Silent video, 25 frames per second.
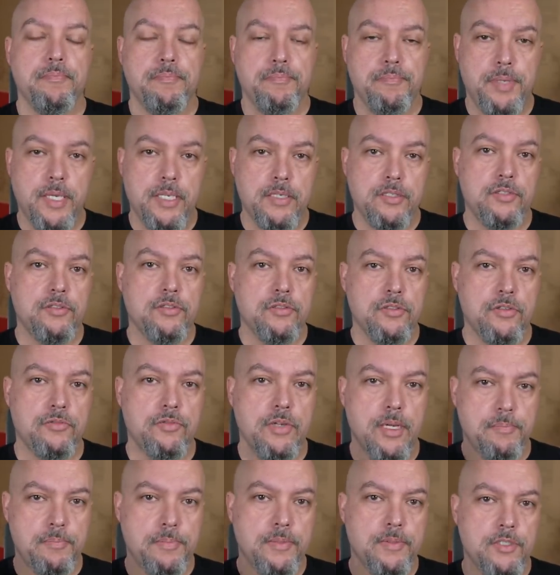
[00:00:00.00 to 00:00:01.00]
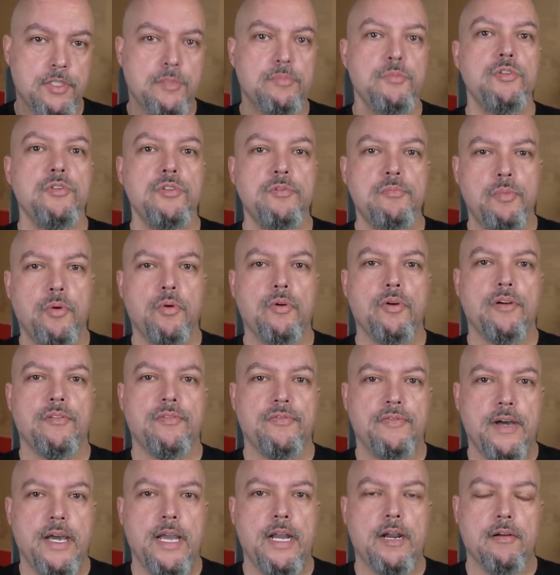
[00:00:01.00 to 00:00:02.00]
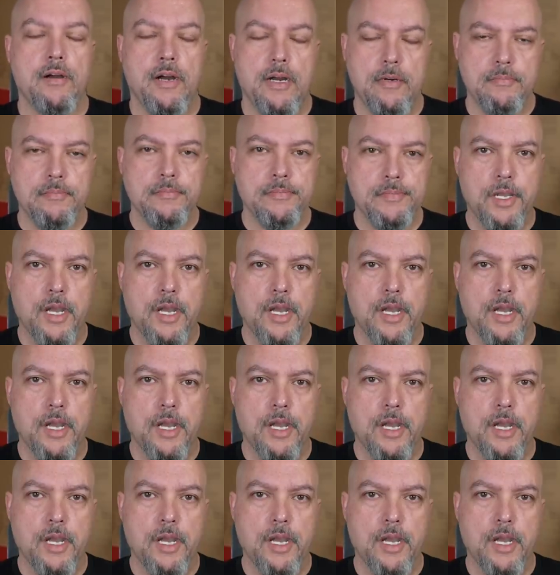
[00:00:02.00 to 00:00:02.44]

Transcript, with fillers: pistol grip smoothbore firearm,